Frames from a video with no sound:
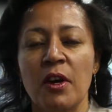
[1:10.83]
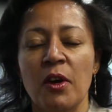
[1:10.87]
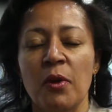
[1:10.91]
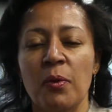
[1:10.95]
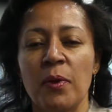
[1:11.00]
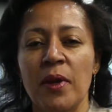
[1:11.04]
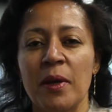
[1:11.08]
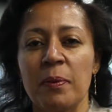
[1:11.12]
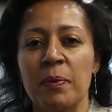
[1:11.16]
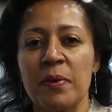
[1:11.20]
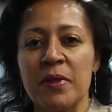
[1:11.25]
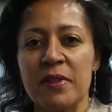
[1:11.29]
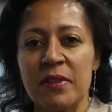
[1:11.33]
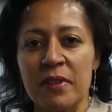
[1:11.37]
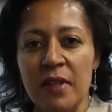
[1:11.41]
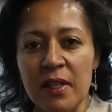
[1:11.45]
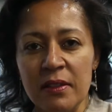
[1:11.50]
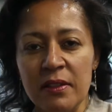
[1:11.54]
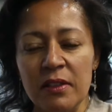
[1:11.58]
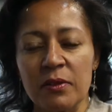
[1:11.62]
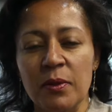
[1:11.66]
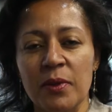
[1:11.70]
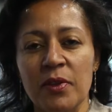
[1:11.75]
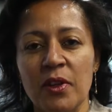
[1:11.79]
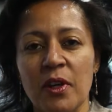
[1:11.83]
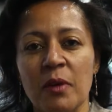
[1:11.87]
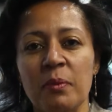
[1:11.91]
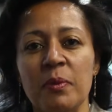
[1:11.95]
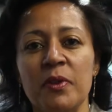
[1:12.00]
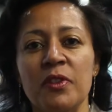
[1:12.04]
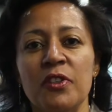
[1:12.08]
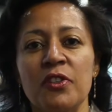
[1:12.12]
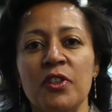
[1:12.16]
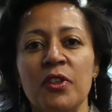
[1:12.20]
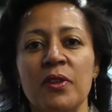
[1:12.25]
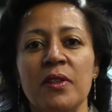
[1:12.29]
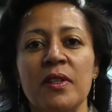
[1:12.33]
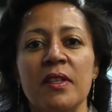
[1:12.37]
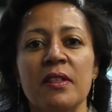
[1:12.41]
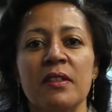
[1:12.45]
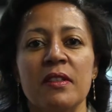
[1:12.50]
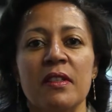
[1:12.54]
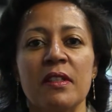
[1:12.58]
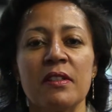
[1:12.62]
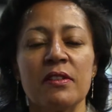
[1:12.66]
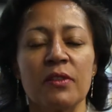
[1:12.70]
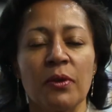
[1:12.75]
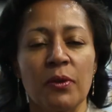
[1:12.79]
We are presented with
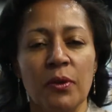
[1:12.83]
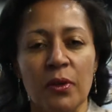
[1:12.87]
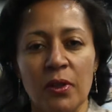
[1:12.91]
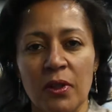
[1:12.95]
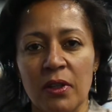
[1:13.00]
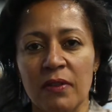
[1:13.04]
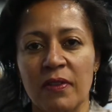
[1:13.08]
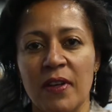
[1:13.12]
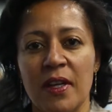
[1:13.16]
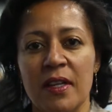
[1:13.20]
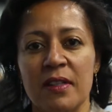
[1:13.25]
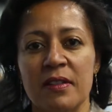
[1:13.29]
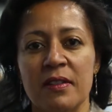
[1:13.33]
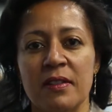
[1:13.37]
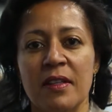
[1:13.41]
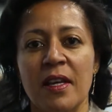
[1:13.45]
opportunities, all of us.